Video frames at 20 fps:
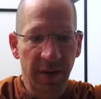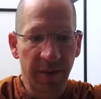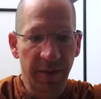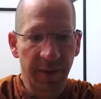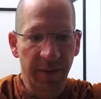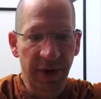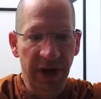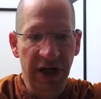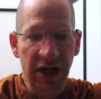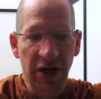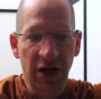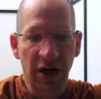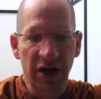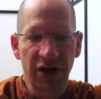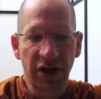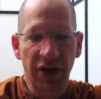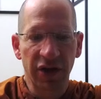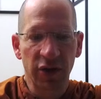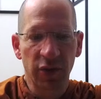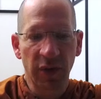But
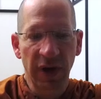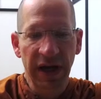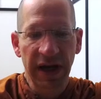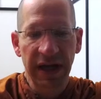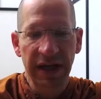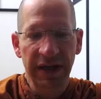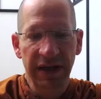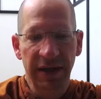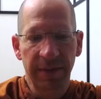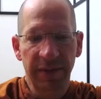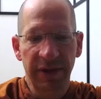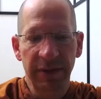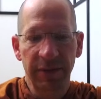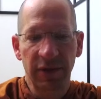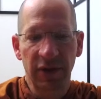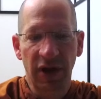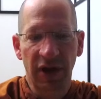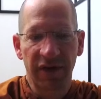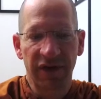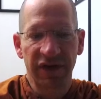another way that
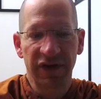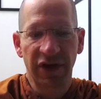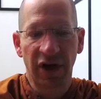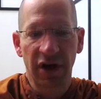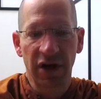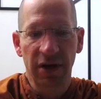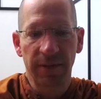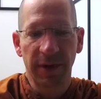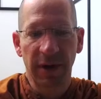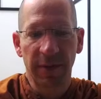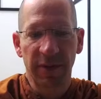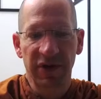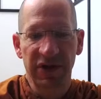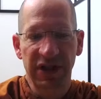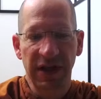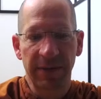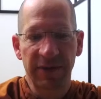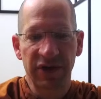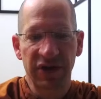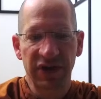people often talk about
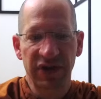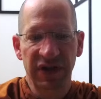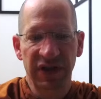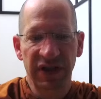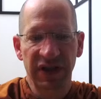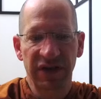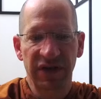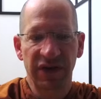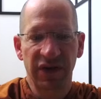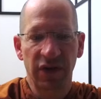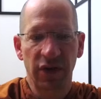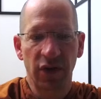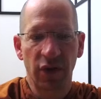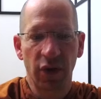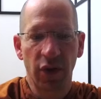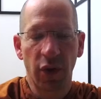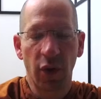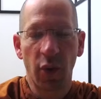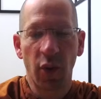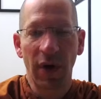perceptions is
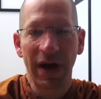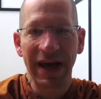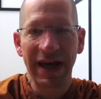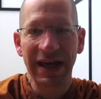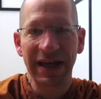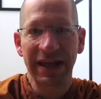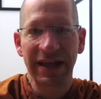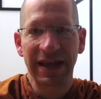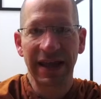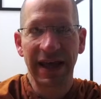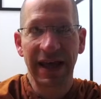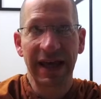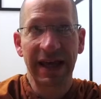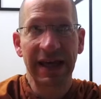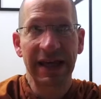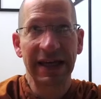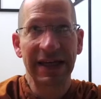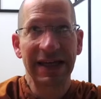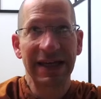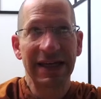the way
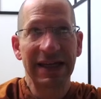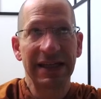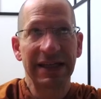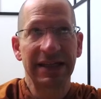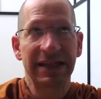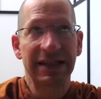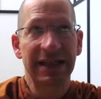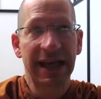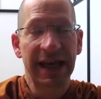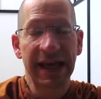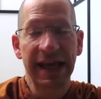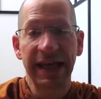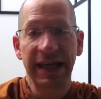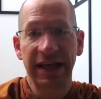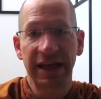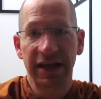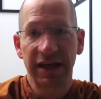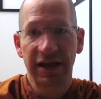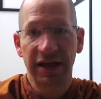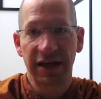they
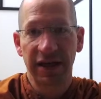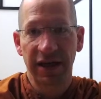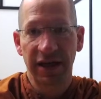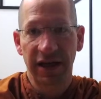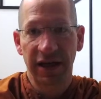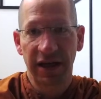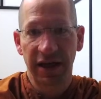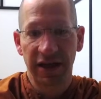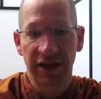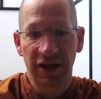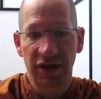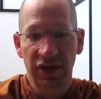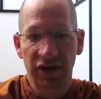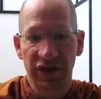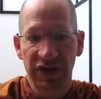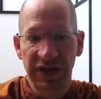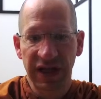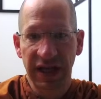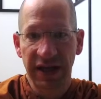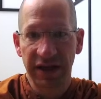take an
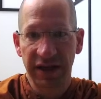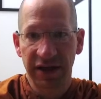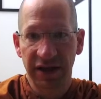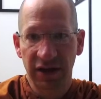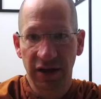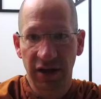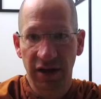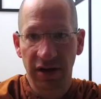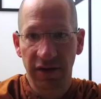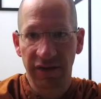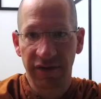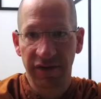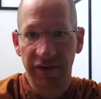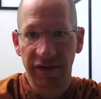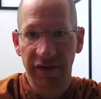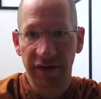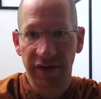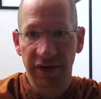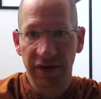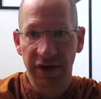understanding of
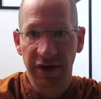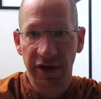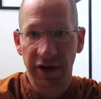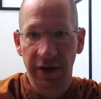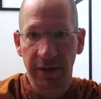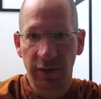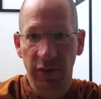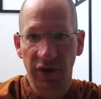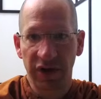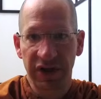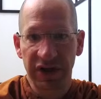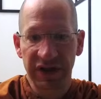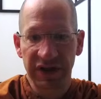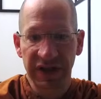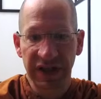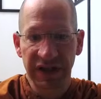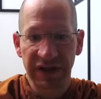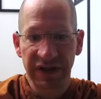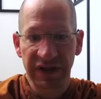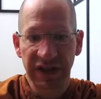what it is
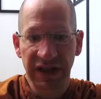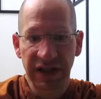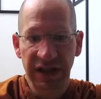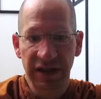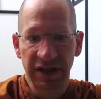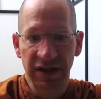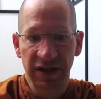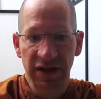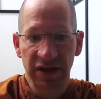they see.